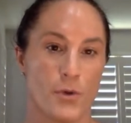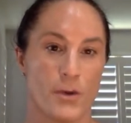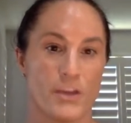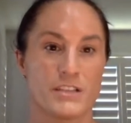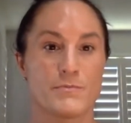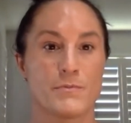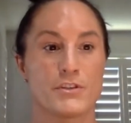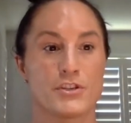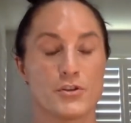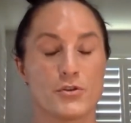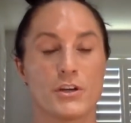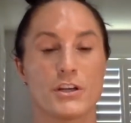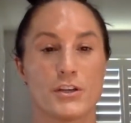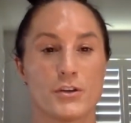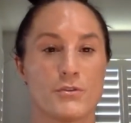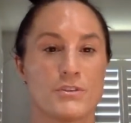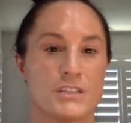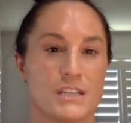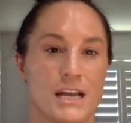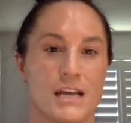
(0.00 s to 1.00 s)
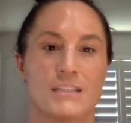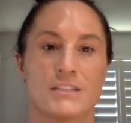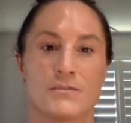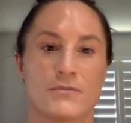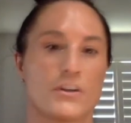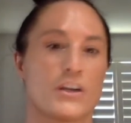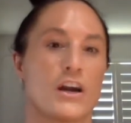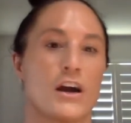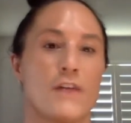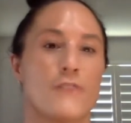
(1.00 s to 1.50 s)
but you can use it as a
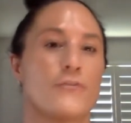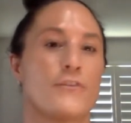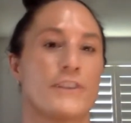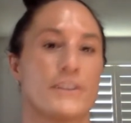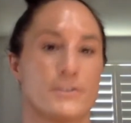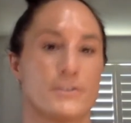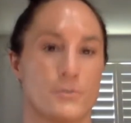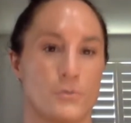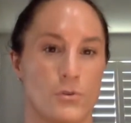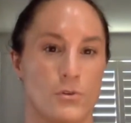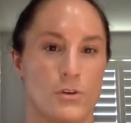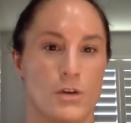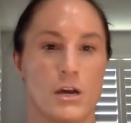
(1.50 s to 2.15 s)
recovery tool.